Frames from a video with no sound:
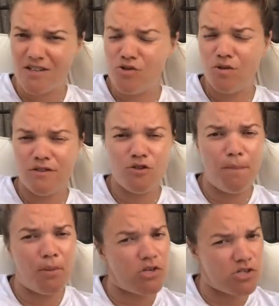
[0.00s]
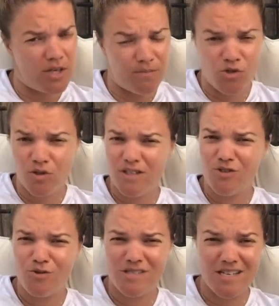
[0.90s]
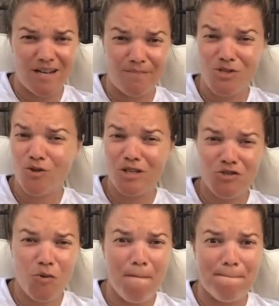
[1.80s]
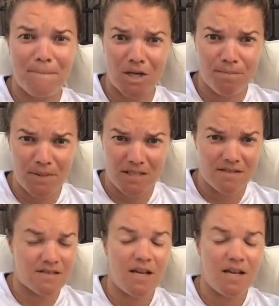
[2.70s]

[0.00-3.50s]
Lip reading: you can do push-ups, you can do sit-ups, you can do burpees.